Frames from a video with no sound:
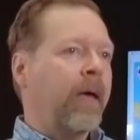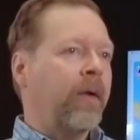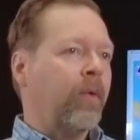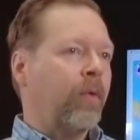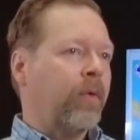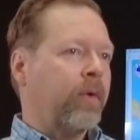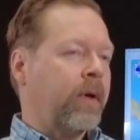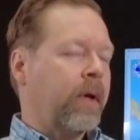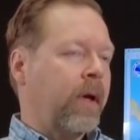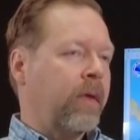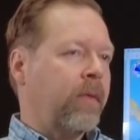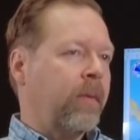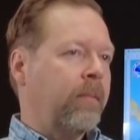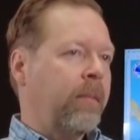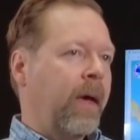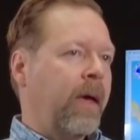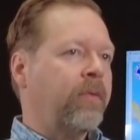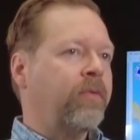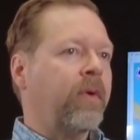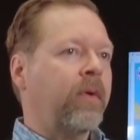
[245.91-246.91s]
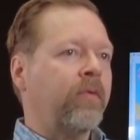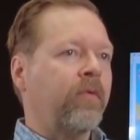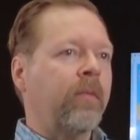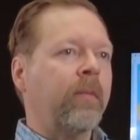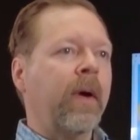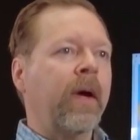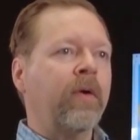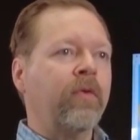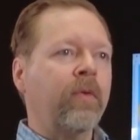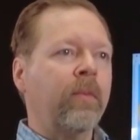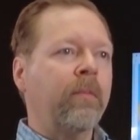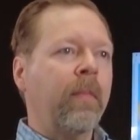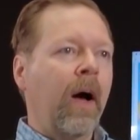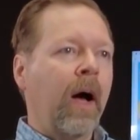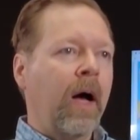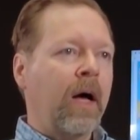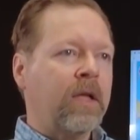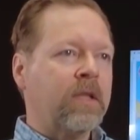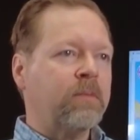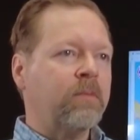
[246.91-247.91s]
in order to get the best information
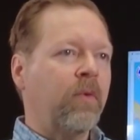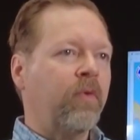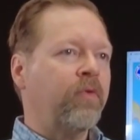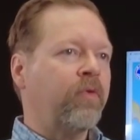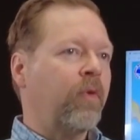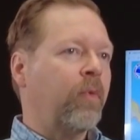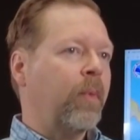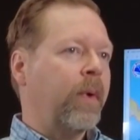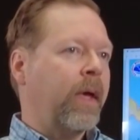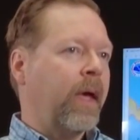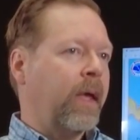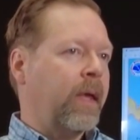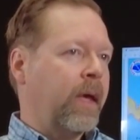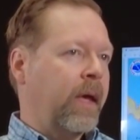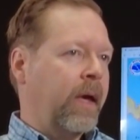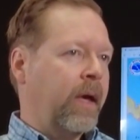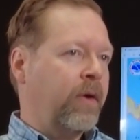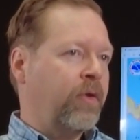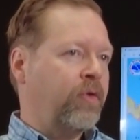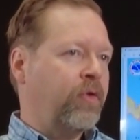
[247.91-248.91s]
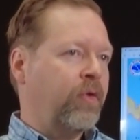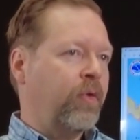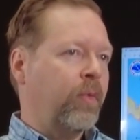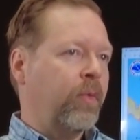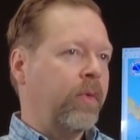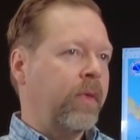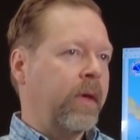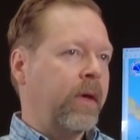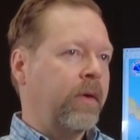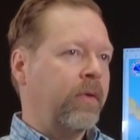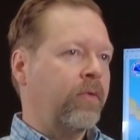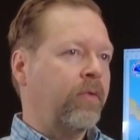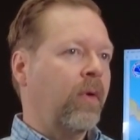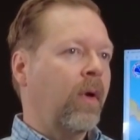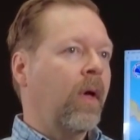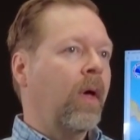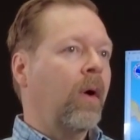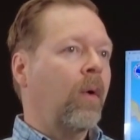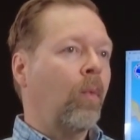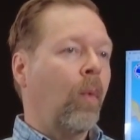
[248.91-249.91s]
possible so we can issue these
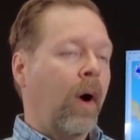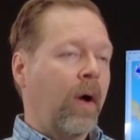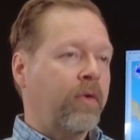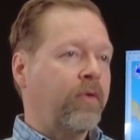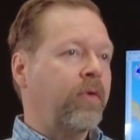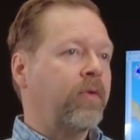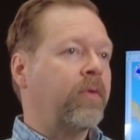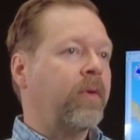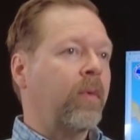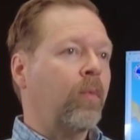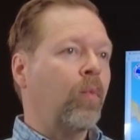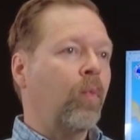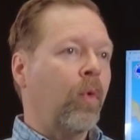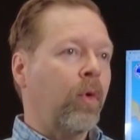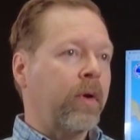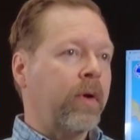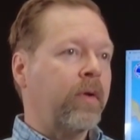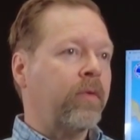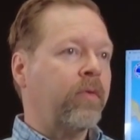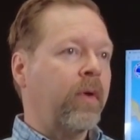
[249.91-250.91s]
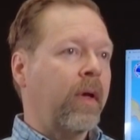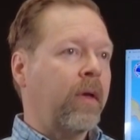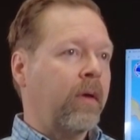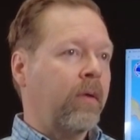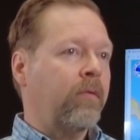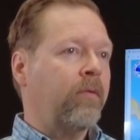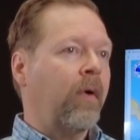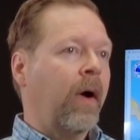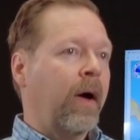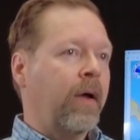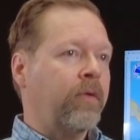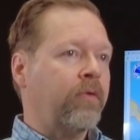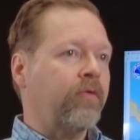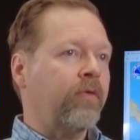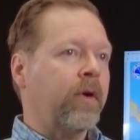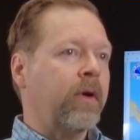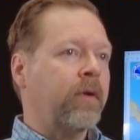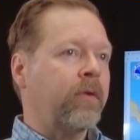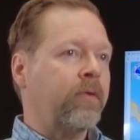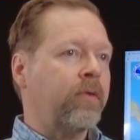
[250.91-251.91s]
watches and warnings and
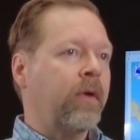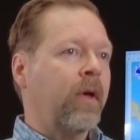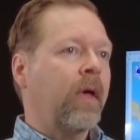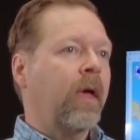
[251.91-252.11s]
advisories.